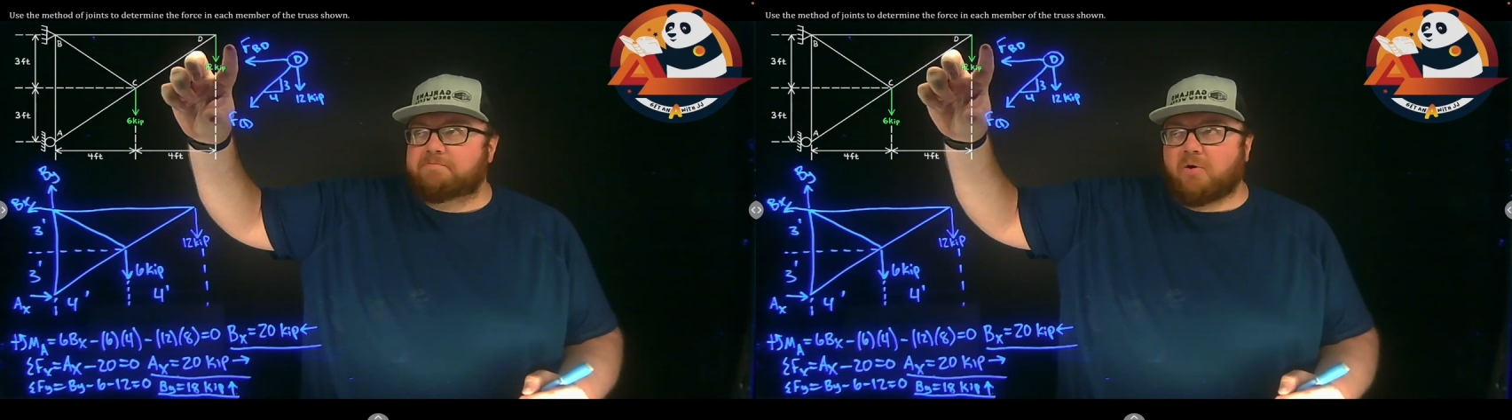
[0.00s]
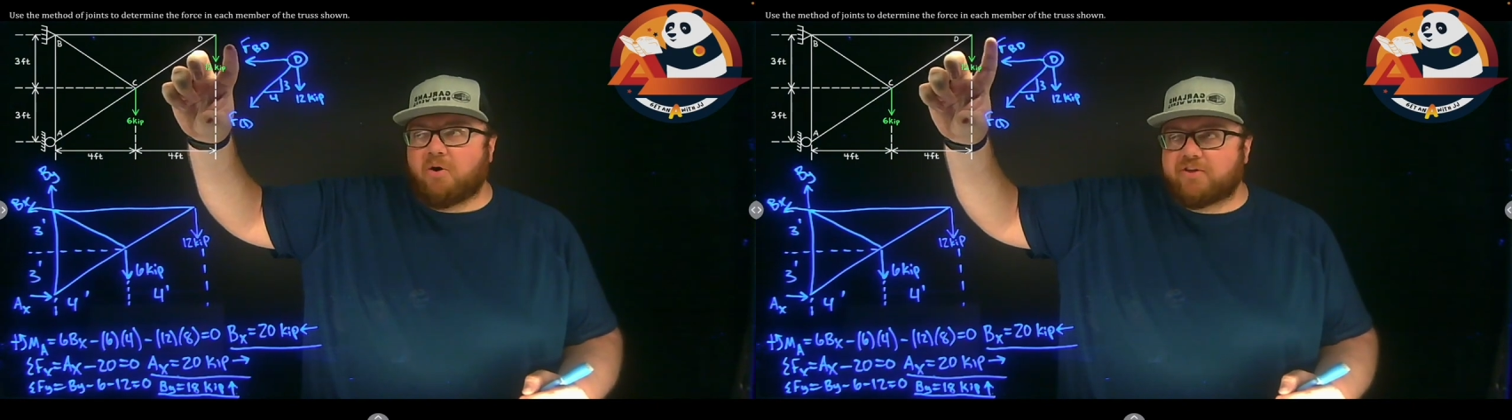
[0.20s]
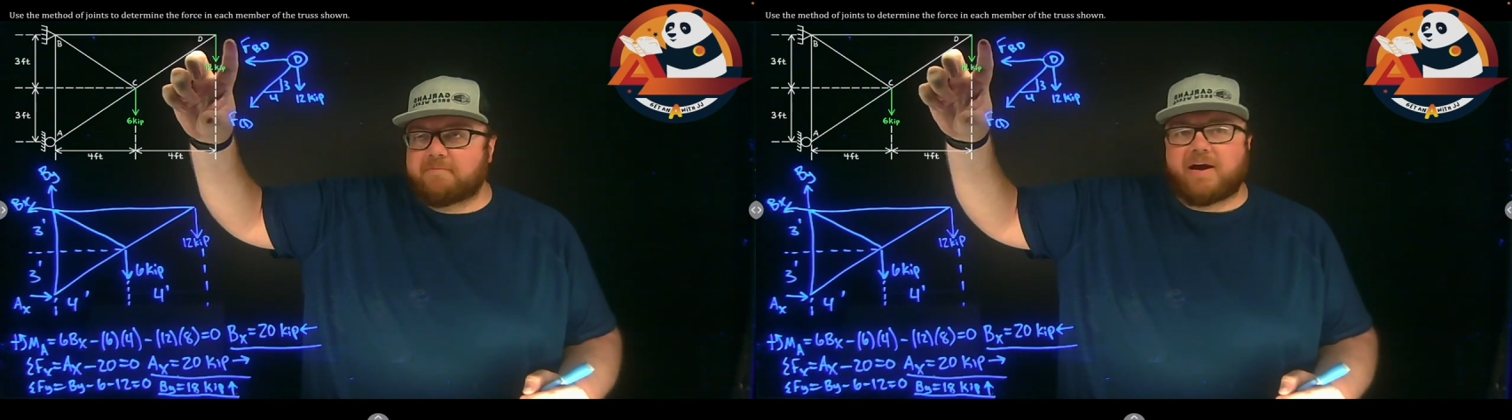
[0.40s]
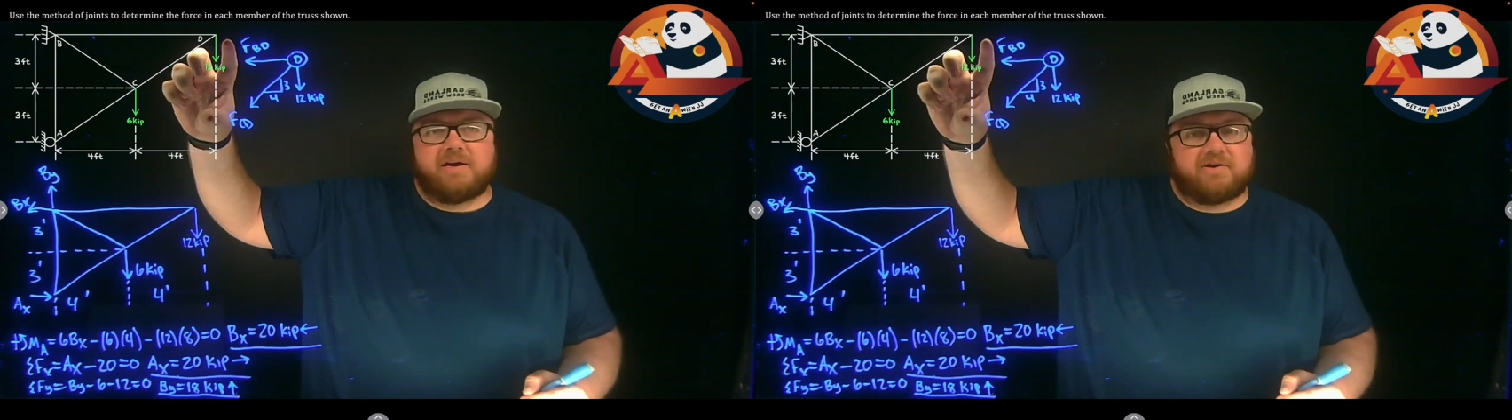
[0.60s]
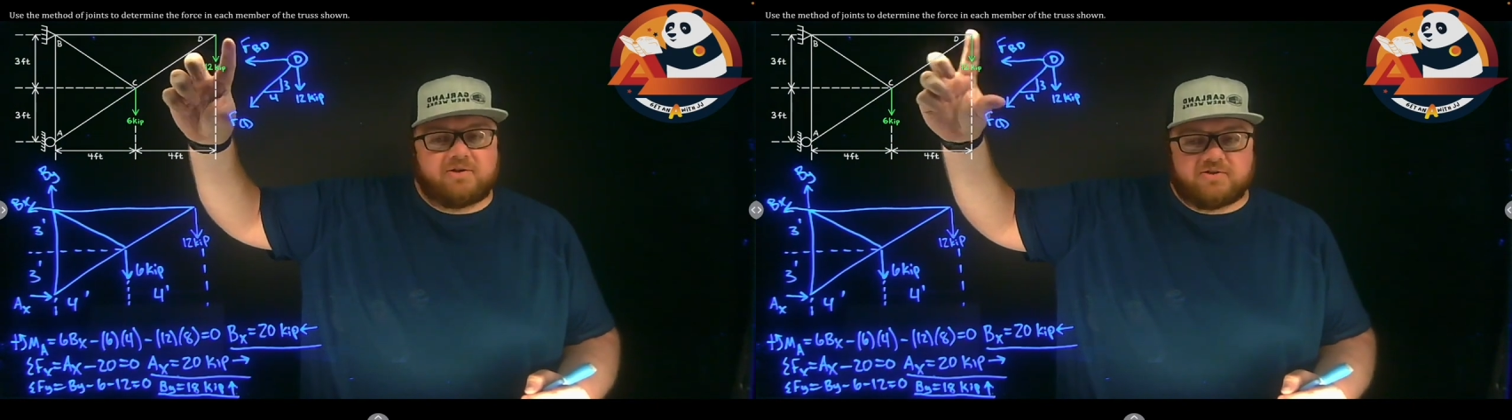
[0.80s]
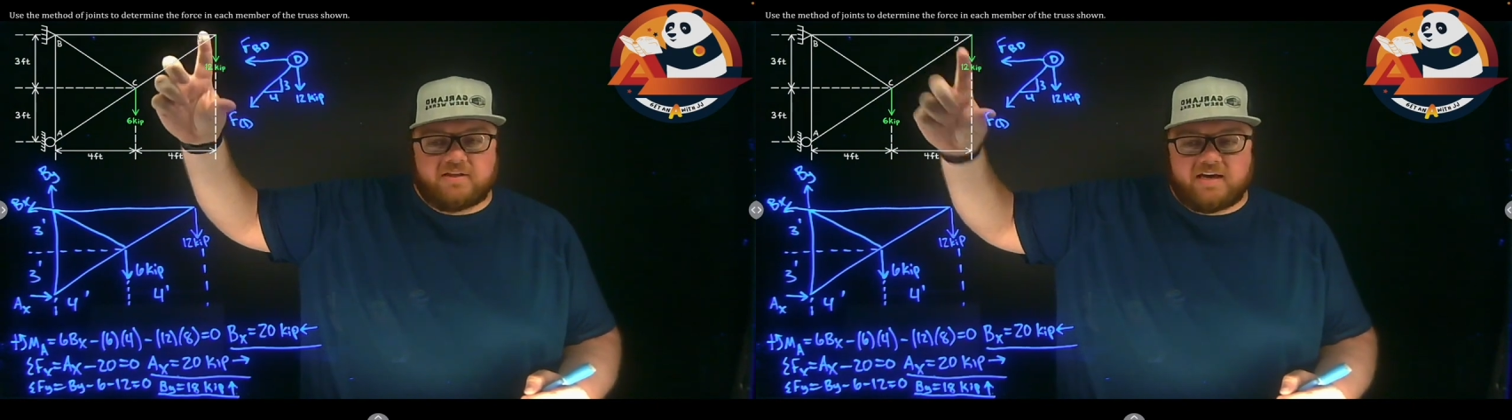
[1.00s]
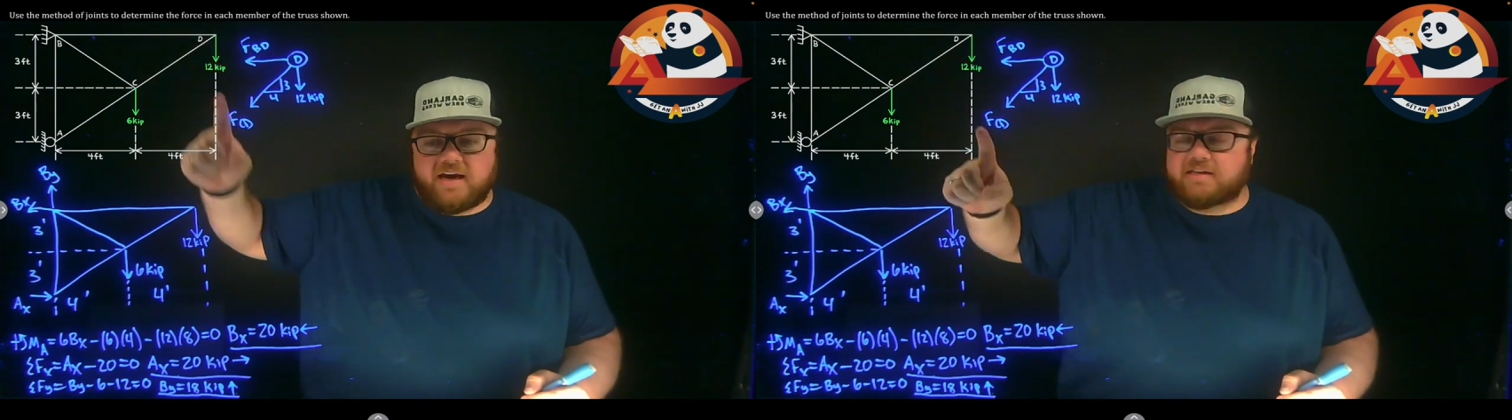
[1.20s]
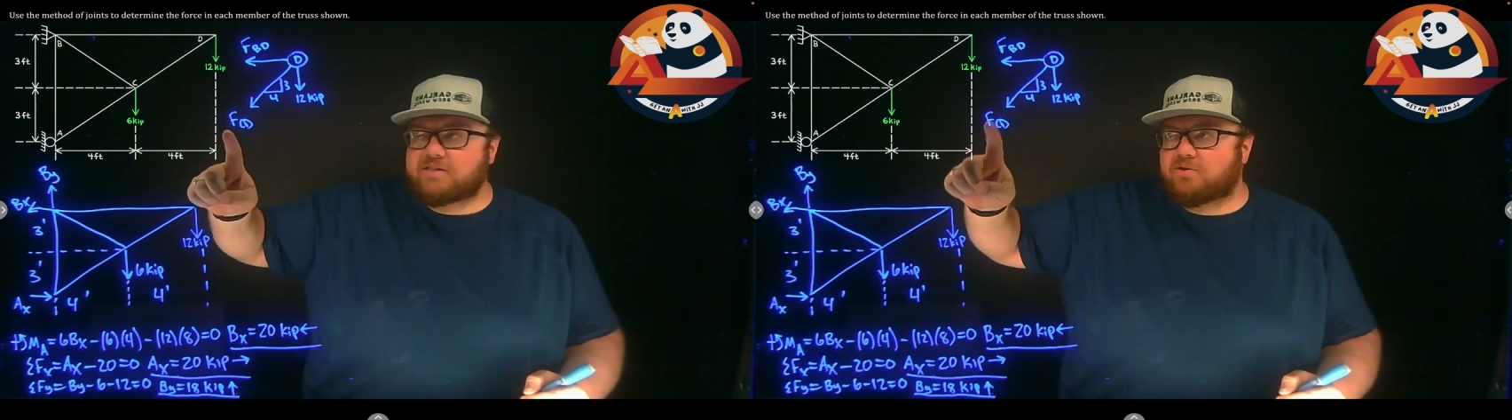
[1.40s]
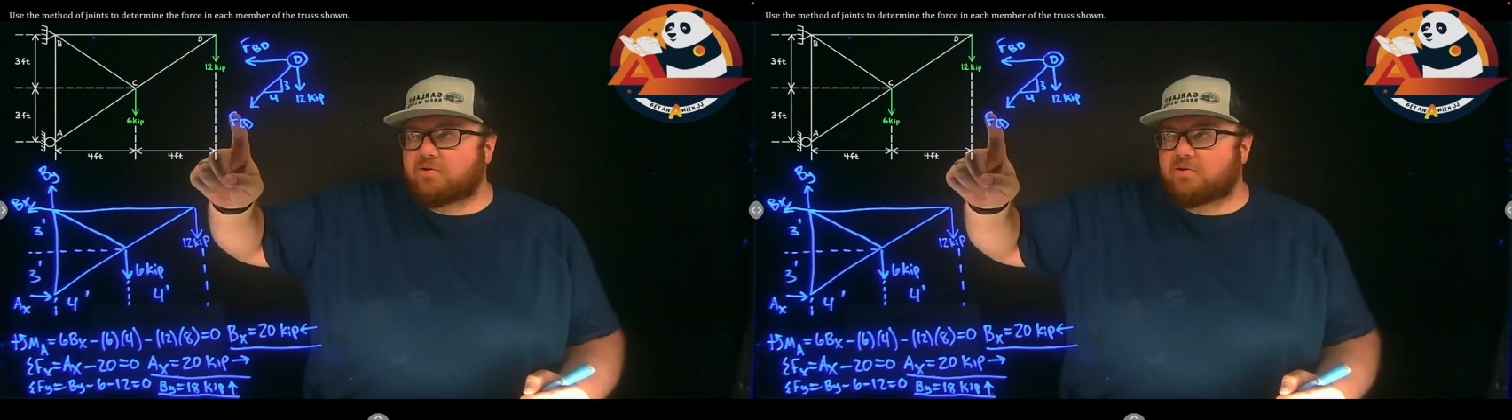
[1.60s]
Both of my unknowns are in the x.